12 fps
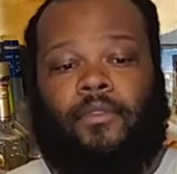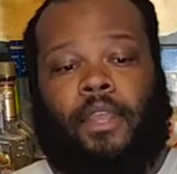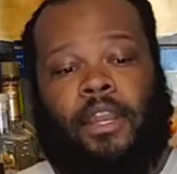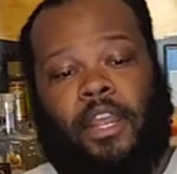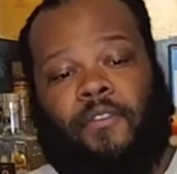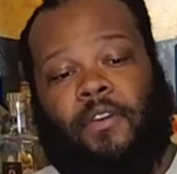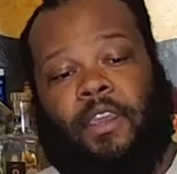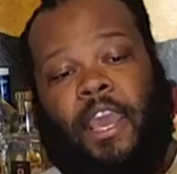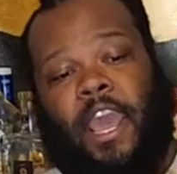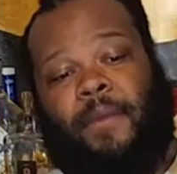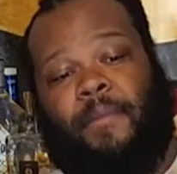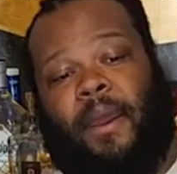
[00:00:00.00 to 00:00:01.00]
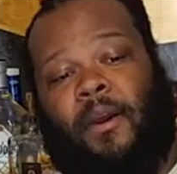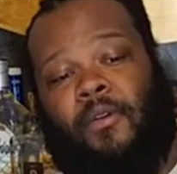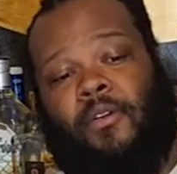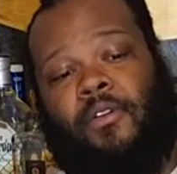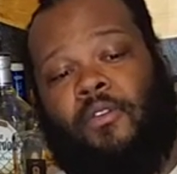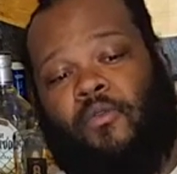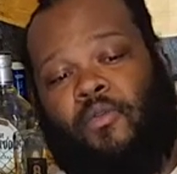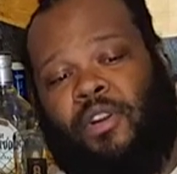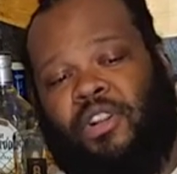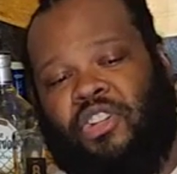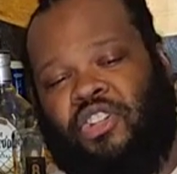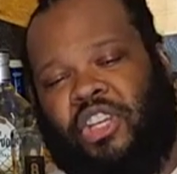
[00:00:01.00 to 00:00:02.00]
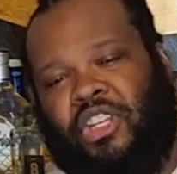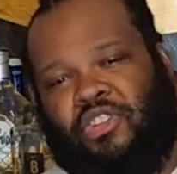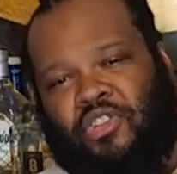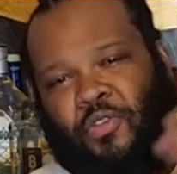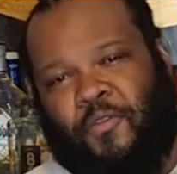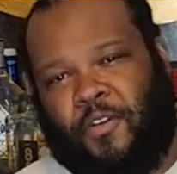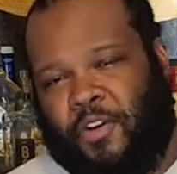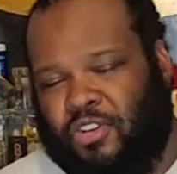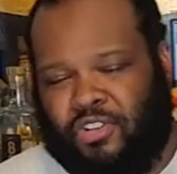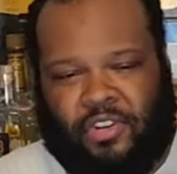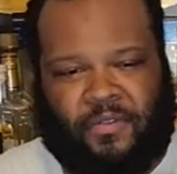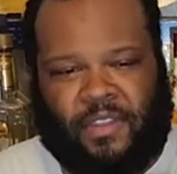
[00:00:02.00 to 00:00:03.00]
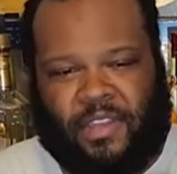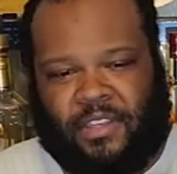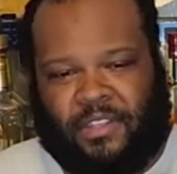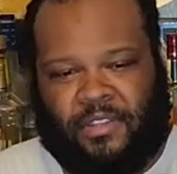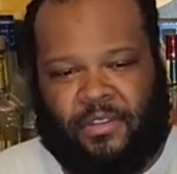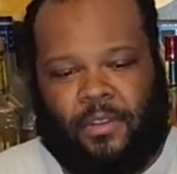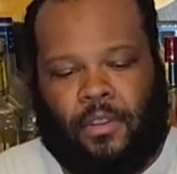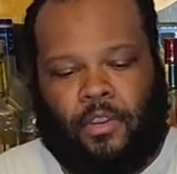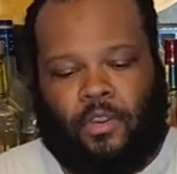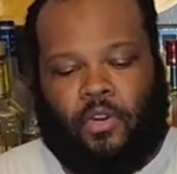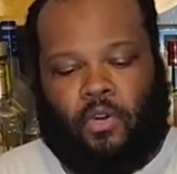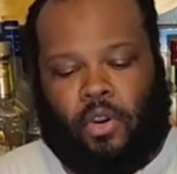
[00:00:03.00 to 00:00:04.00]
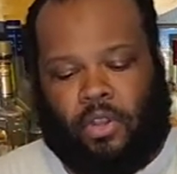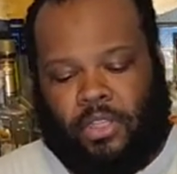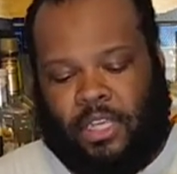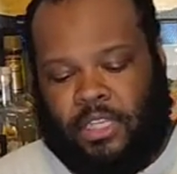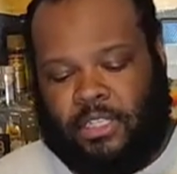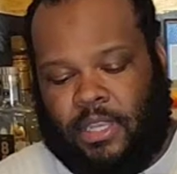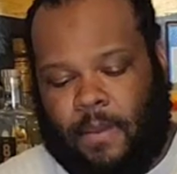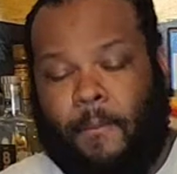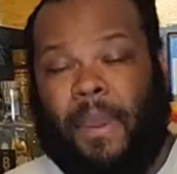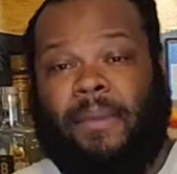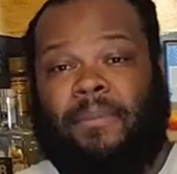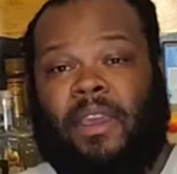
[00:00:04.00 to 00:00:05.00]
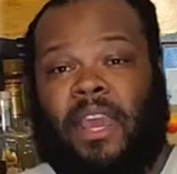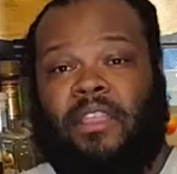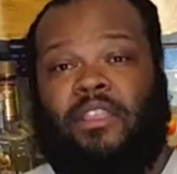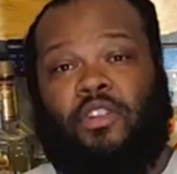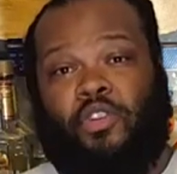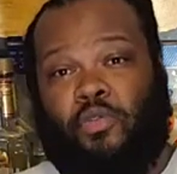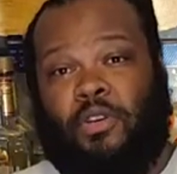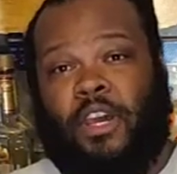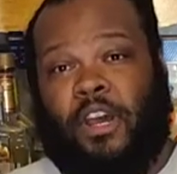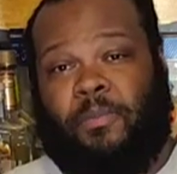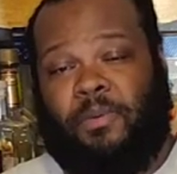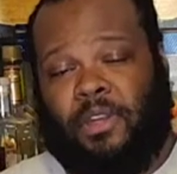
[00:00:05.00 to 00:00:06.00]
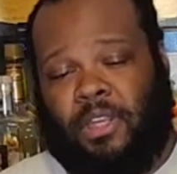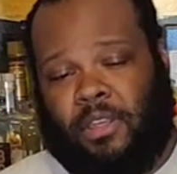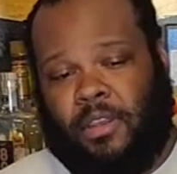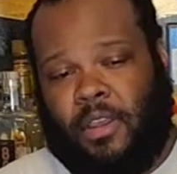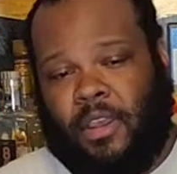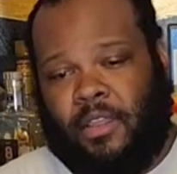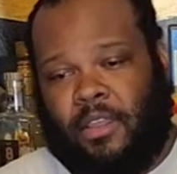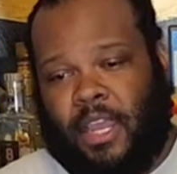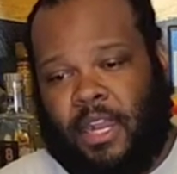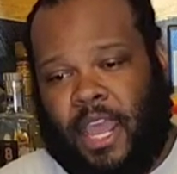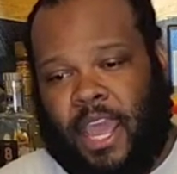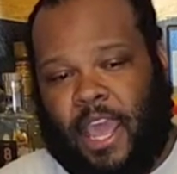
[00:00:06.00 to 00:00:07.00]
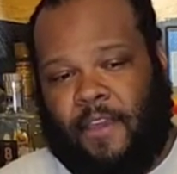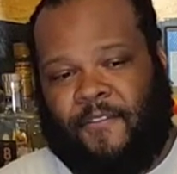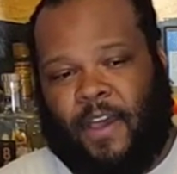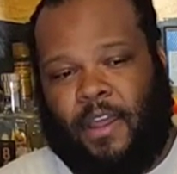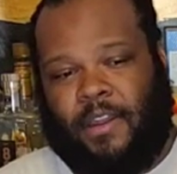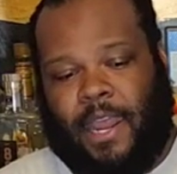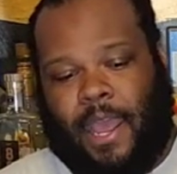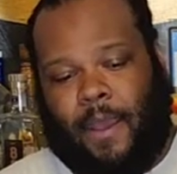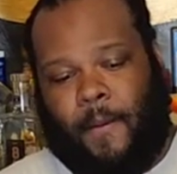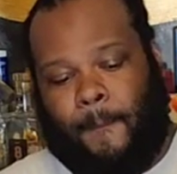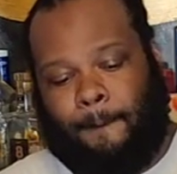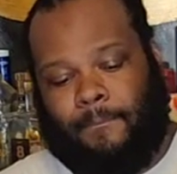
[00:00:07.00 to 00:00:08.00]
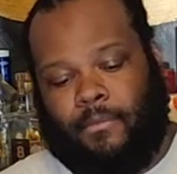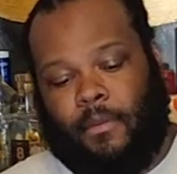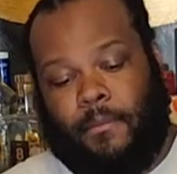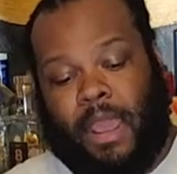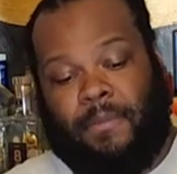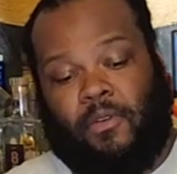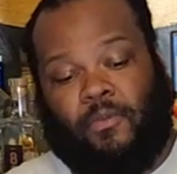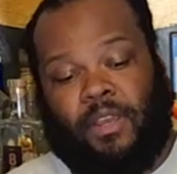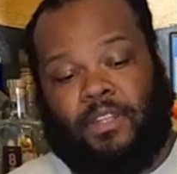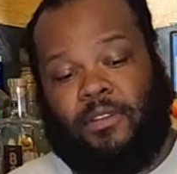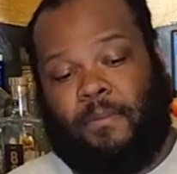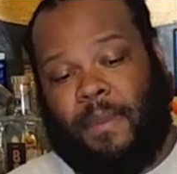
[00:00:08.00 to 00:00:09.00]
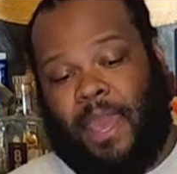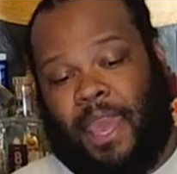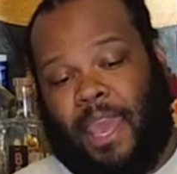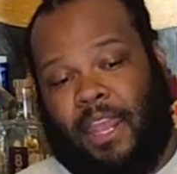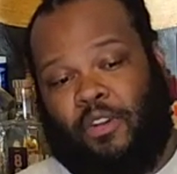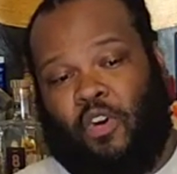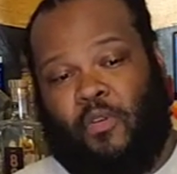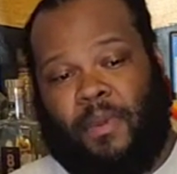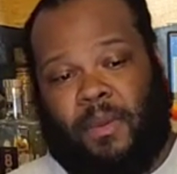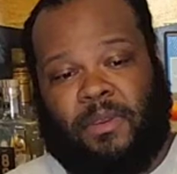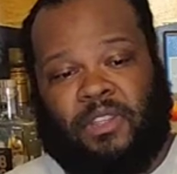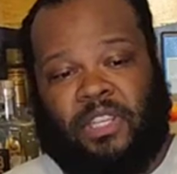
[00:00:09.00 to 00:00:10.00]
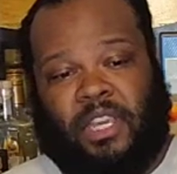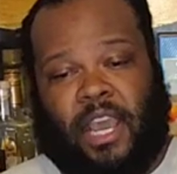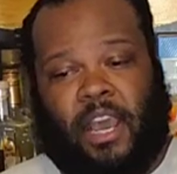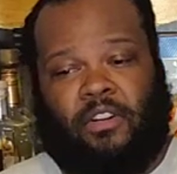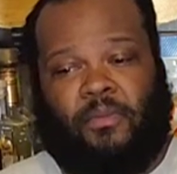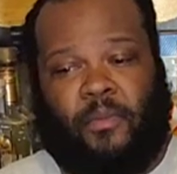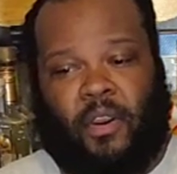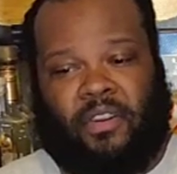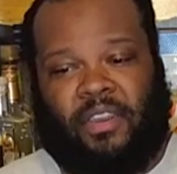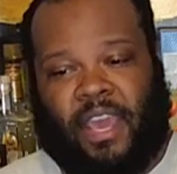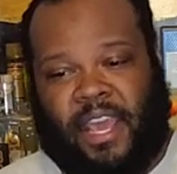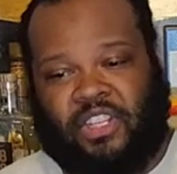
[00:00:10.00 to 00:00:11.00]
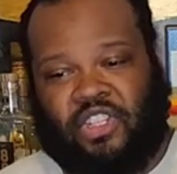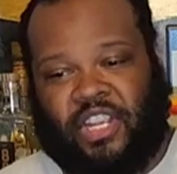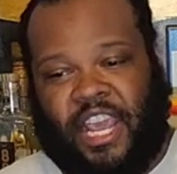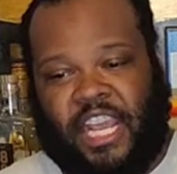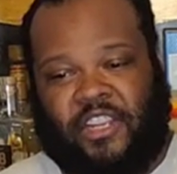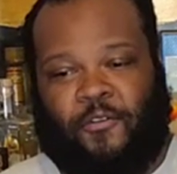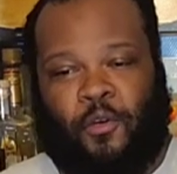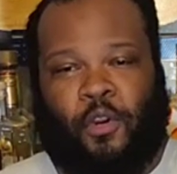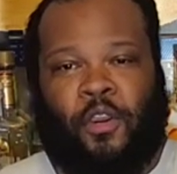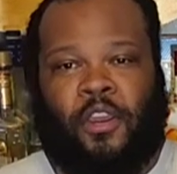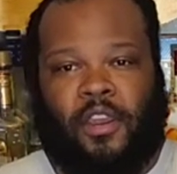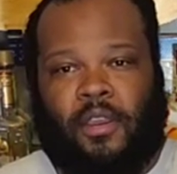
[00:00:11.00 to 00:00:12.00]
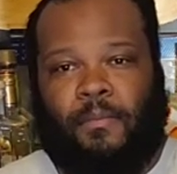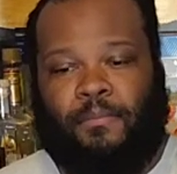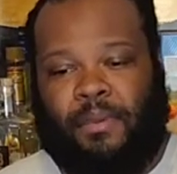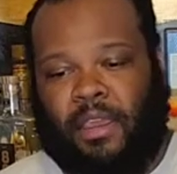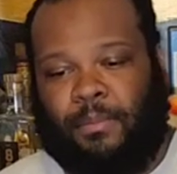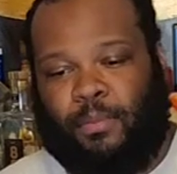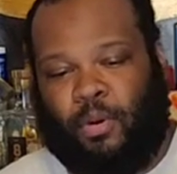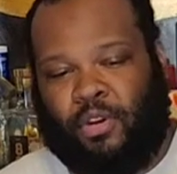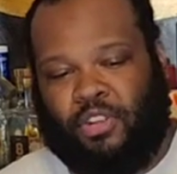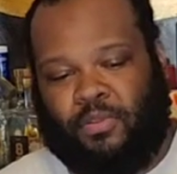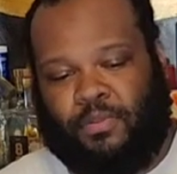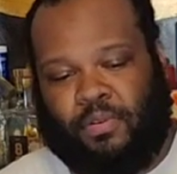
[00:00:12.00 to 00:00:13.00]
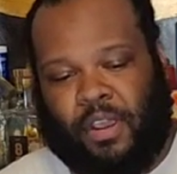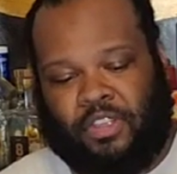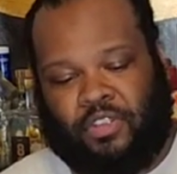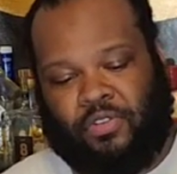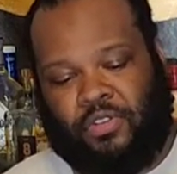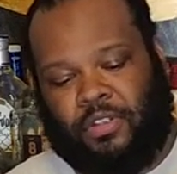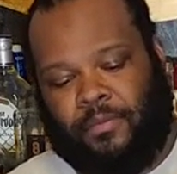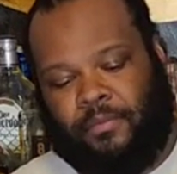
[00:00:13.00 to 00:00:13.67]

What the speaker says: they never came out with a Gen 2 version of this. Or at least maybe in the new company that they have out now, maybe with demand or maybe seeing how the market has changed for big bore suppressors,